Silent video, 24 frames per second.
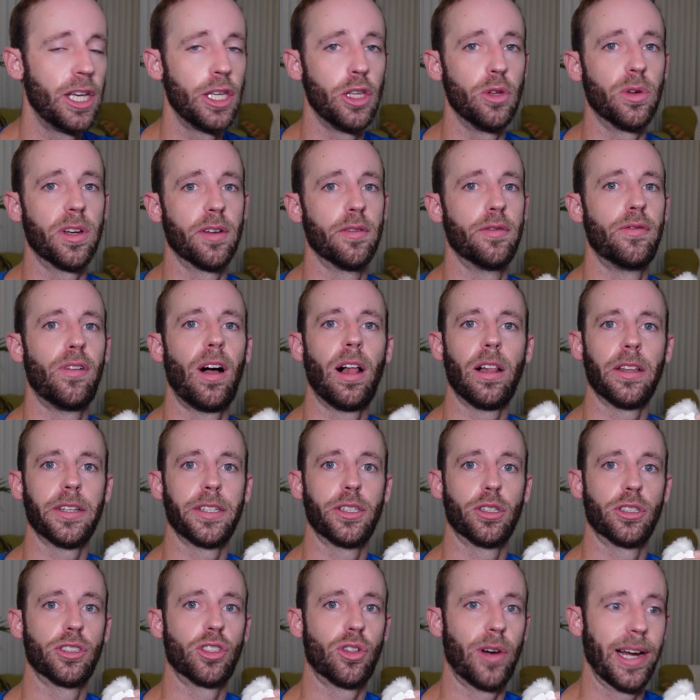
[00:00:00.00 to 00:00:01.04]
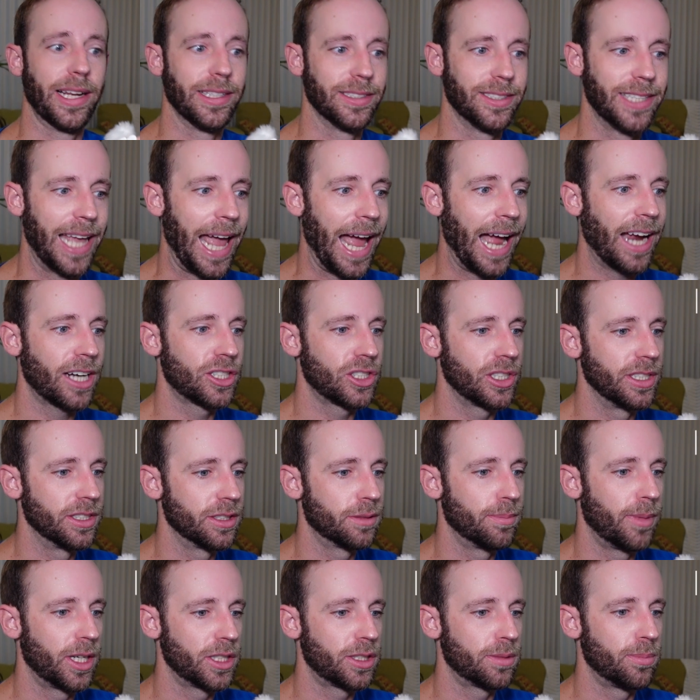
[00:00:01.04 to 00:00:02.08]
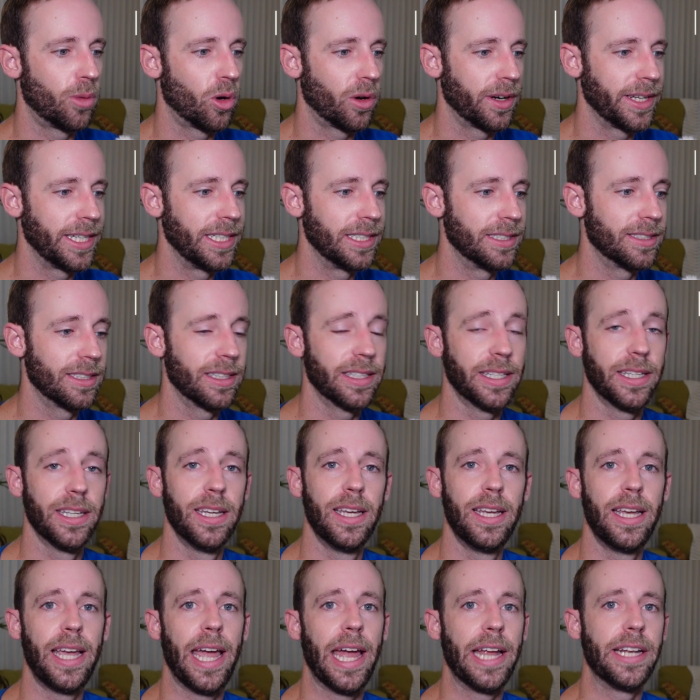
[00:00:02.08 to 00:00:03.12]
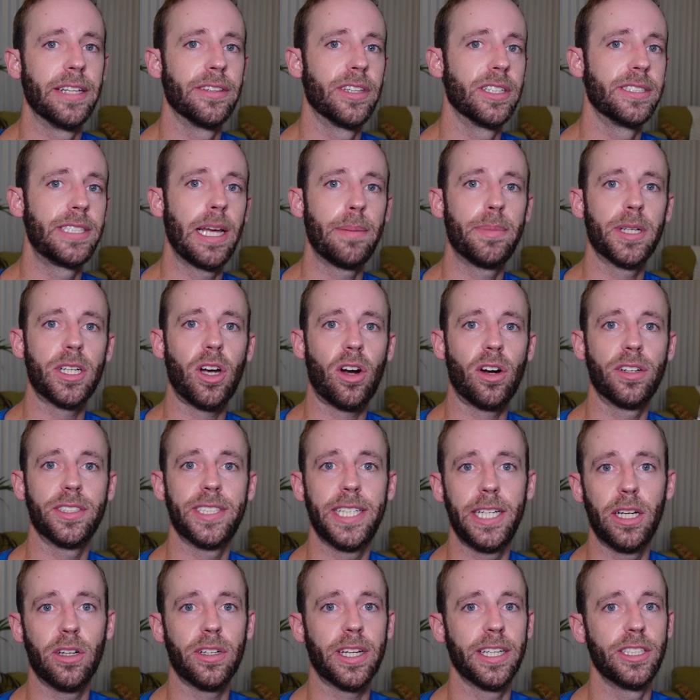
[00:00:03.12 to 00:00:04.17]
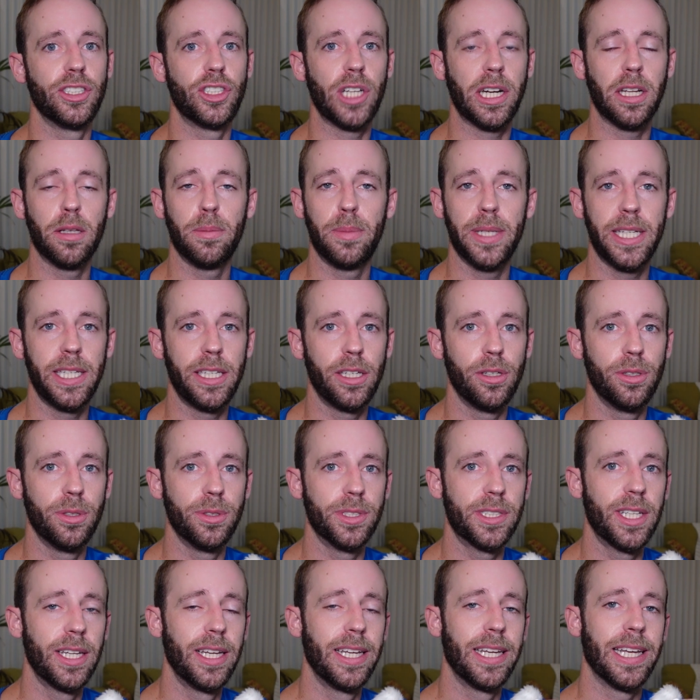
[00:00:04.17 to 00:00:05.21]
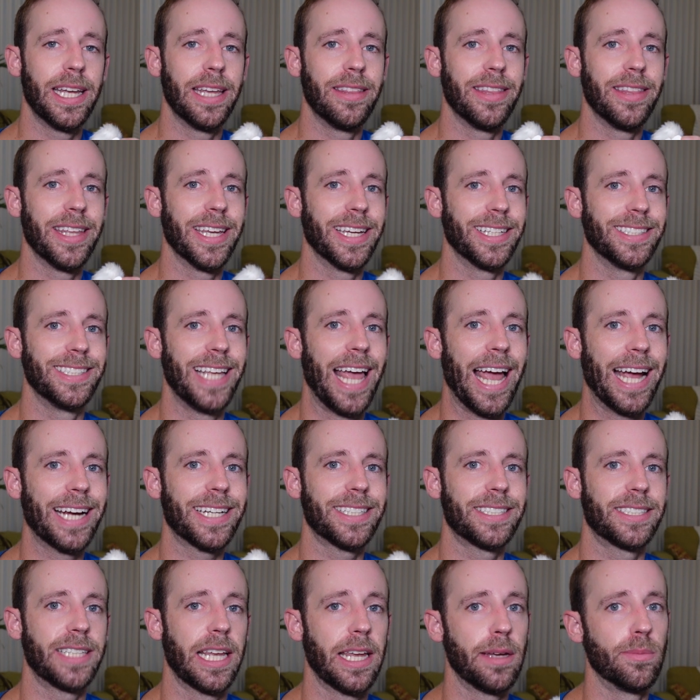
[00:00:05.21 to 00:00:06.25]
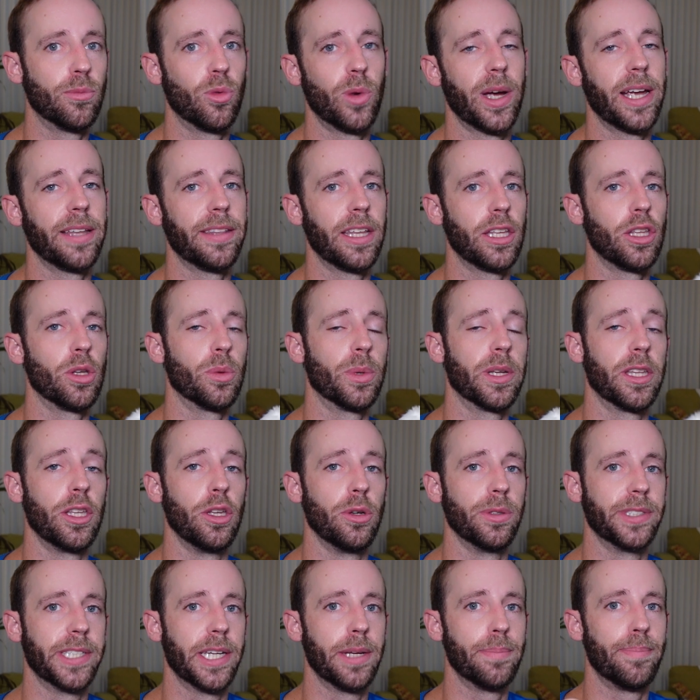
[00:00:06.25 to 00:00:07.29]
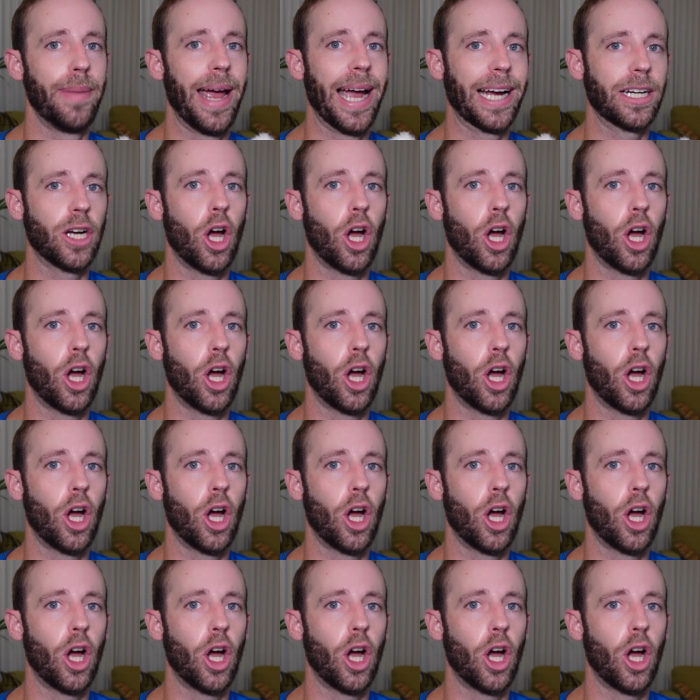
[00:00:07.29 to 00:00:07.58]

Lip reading: You can follow your transactions much more easily, and the debit cards here can generally be used in the exact same way that you would use it back